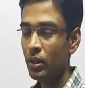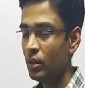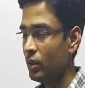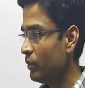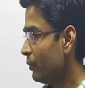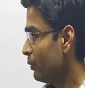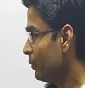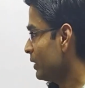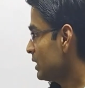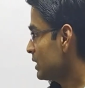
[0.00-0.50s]

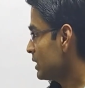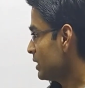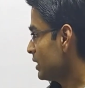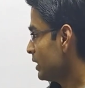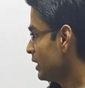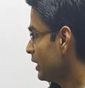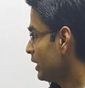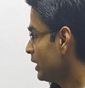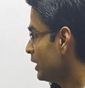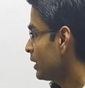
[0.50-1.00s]
if we
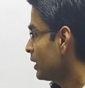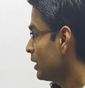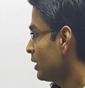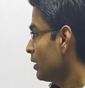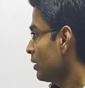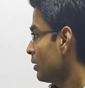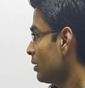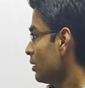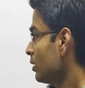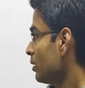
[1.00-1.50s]
say
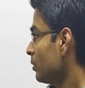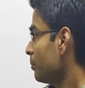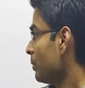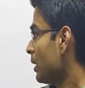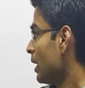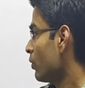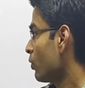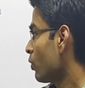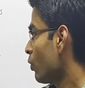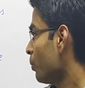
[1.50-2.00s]

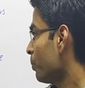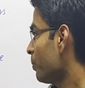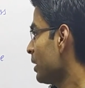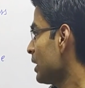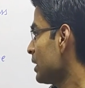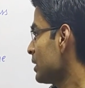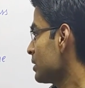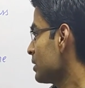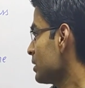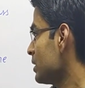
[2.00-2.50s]
power of
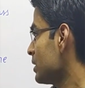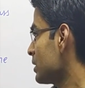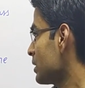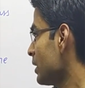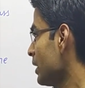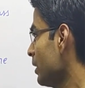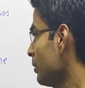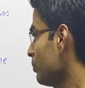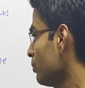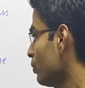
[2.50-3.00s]
mass is
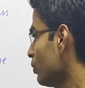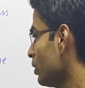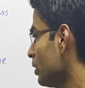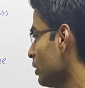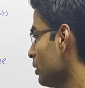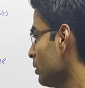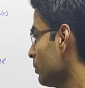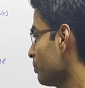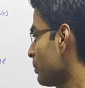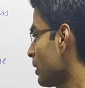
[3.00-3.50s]

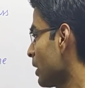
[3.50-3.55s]
m1,